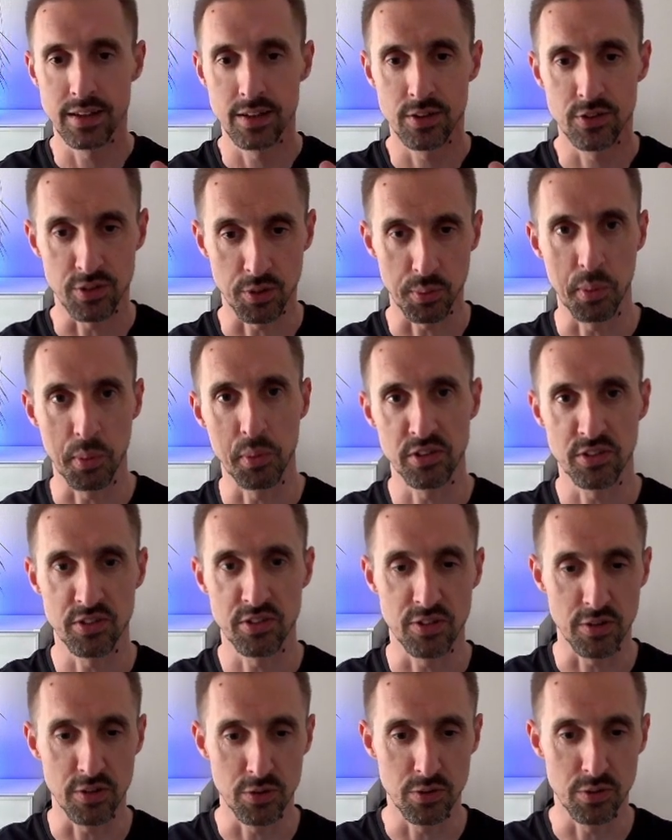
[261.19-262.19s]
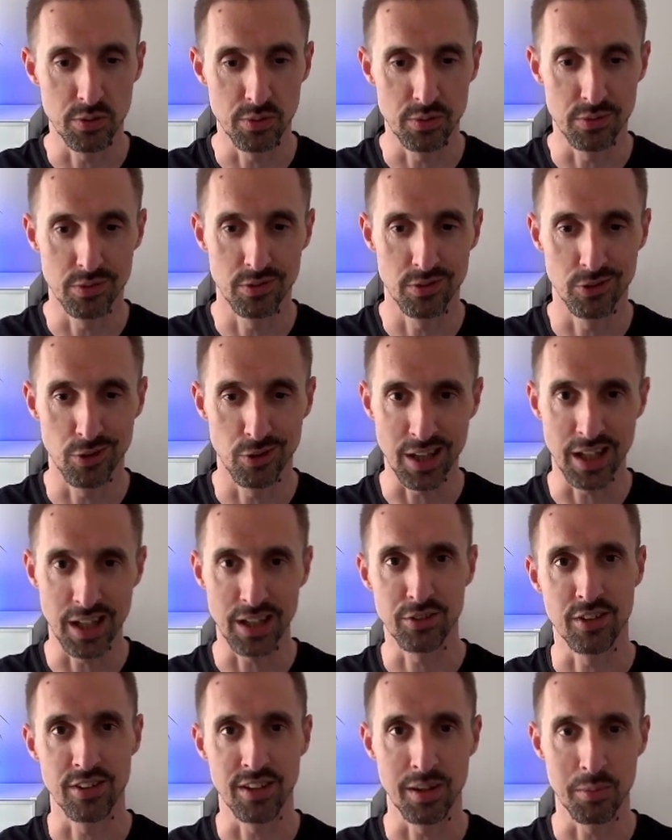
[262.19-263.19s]
So we want to do
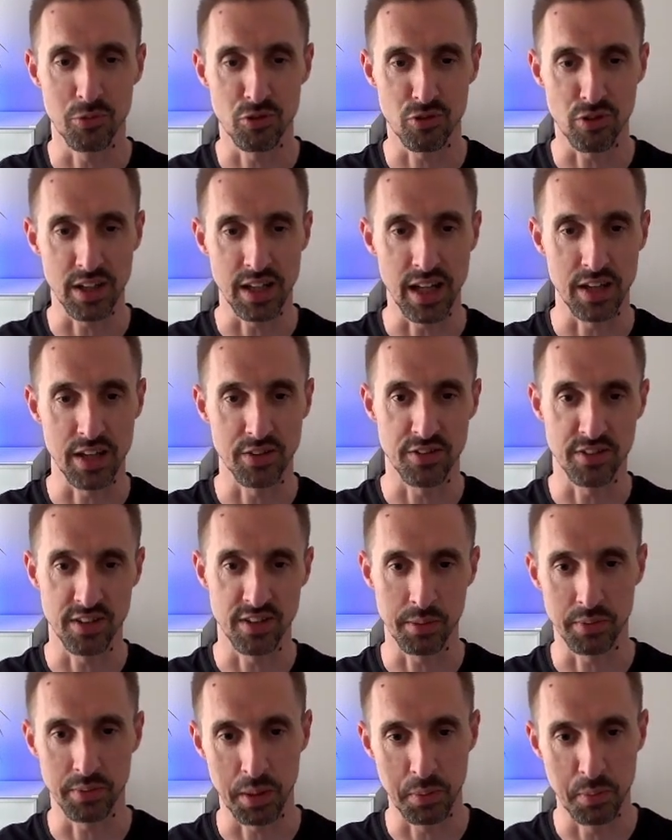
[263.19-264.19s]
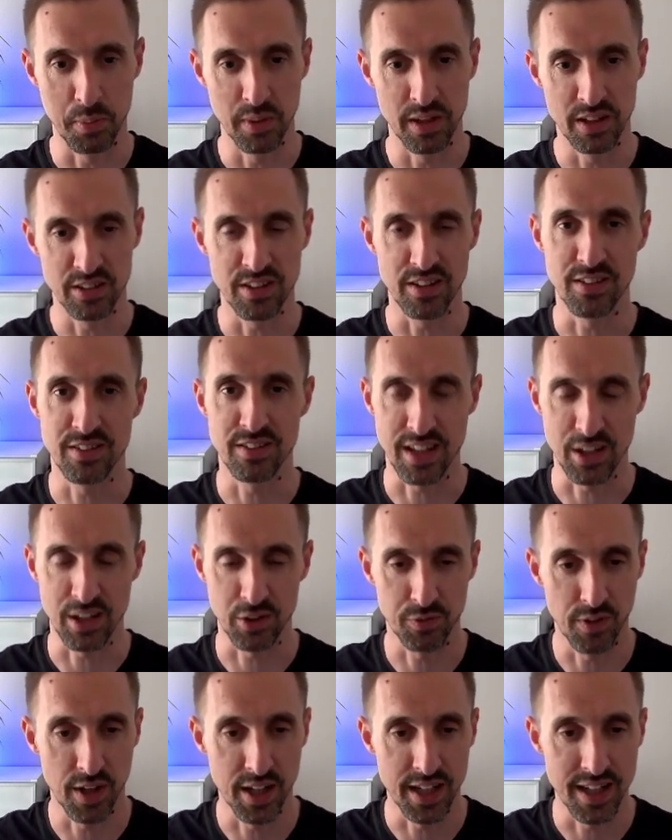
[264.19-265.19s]
that to demonstrate it has the same capabilities. That's
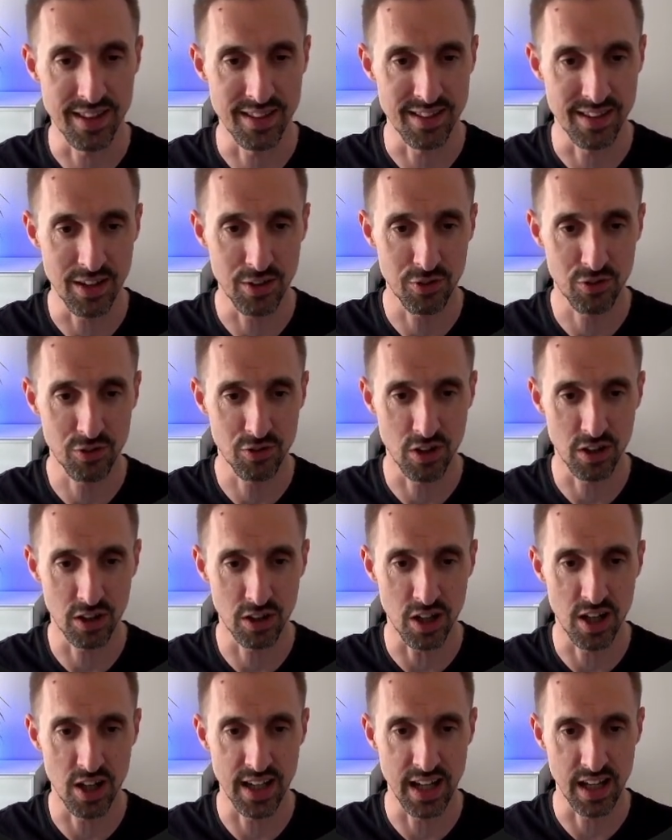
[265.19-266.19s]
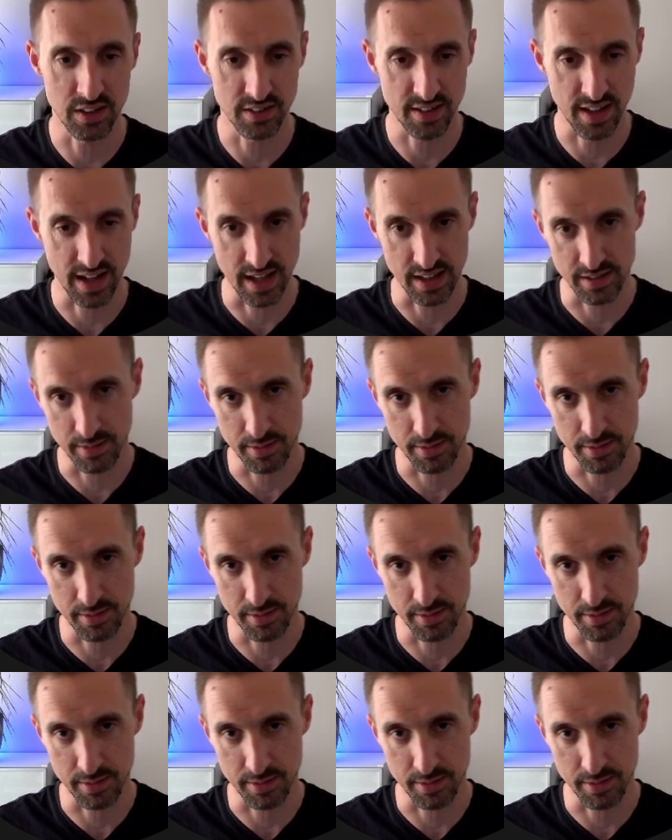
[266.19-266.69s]
fine. This chunk I had to add.